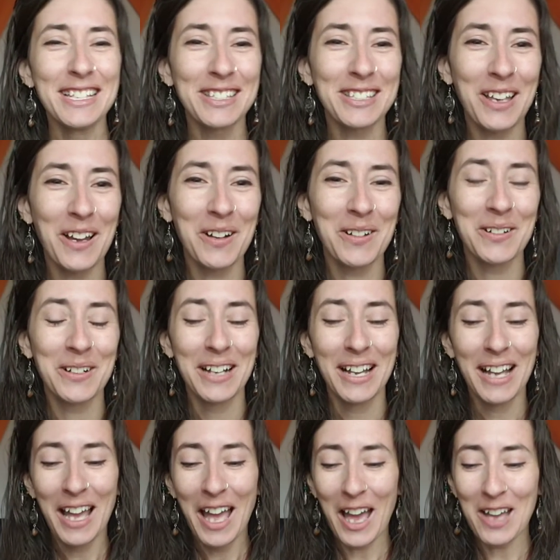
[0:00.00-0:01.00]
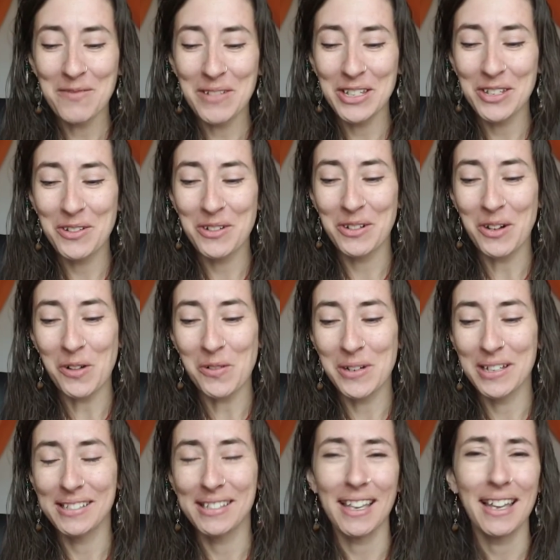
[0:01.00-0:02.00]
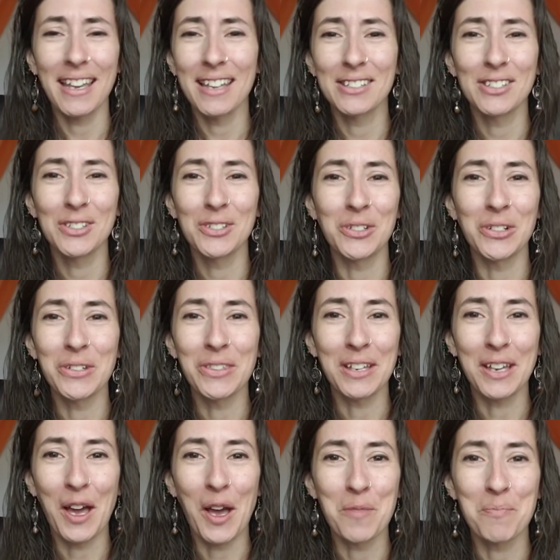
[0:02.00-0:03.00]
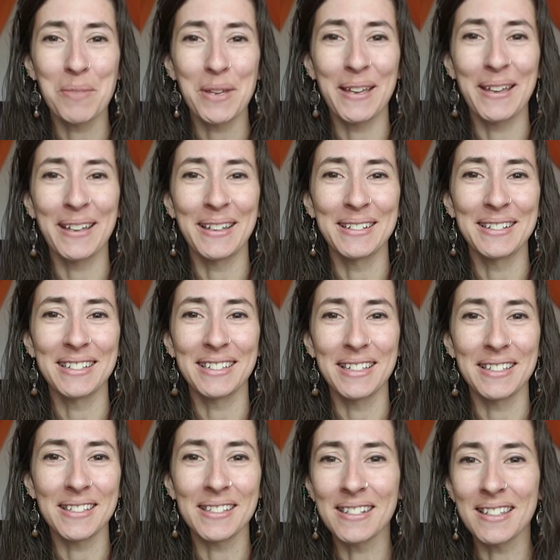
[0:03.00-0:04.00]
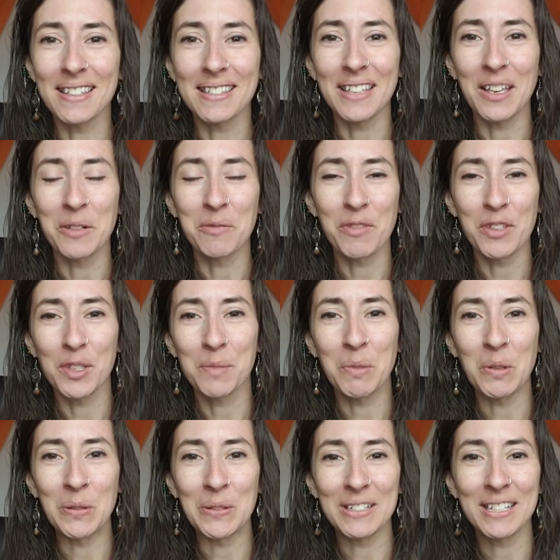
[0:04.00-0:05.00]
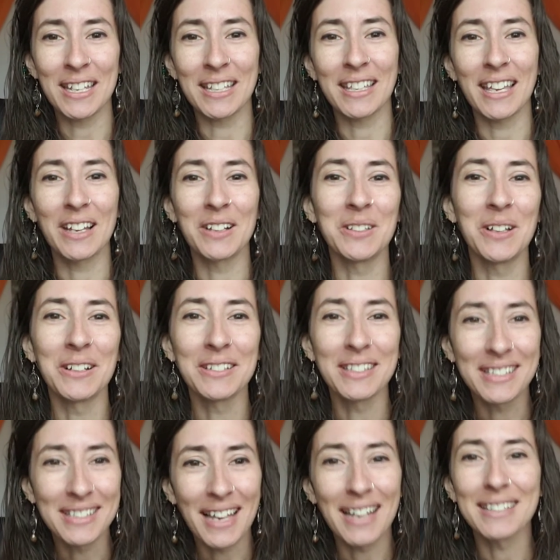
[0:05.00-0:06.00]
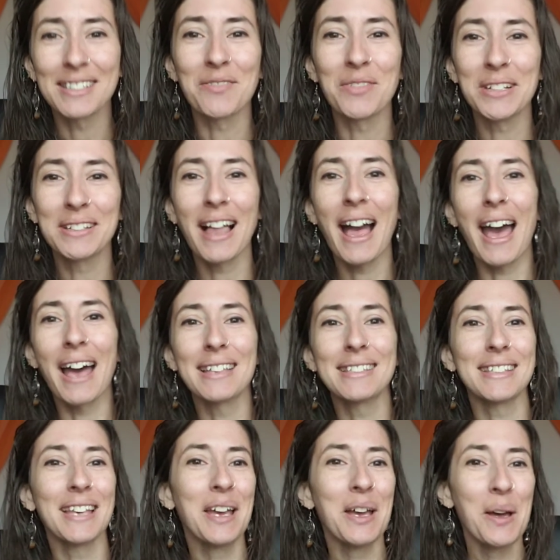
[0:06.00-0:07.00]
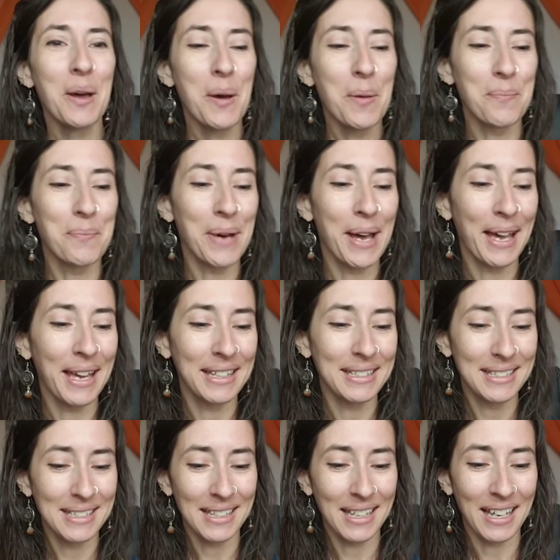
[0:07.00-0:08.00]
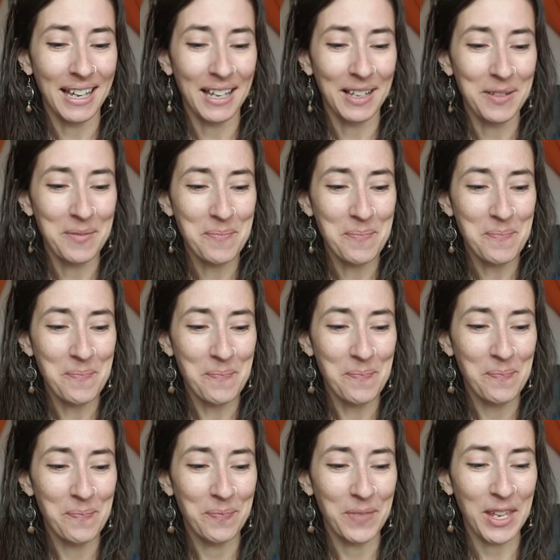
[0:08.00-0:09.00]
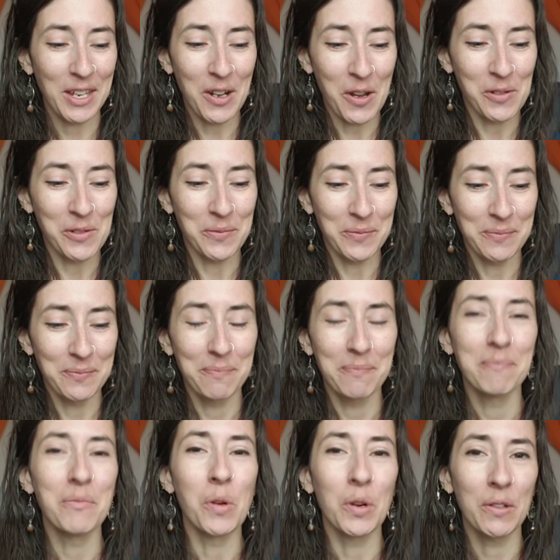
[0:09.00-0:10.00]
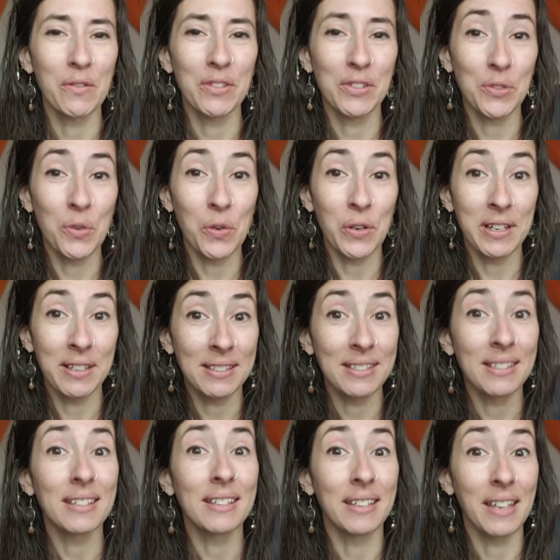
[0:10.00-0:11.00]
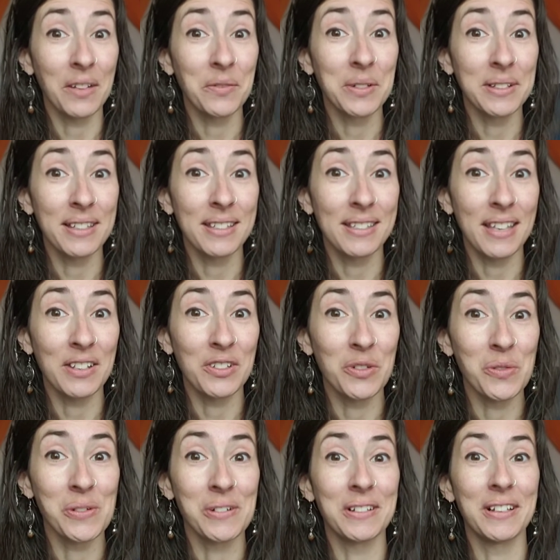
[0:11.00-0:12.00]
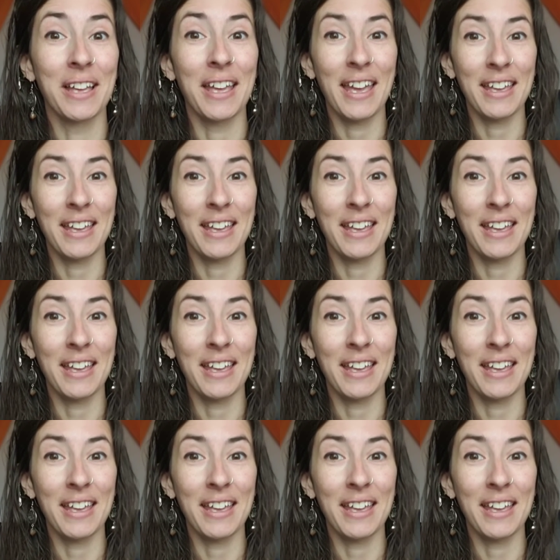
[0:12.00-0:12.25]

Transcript: So, I mean, you could always, I guess, stir the cup and listen to the sound of the spoon tinking along the sides of the glass. But, you know, moral of the story is get really sensual.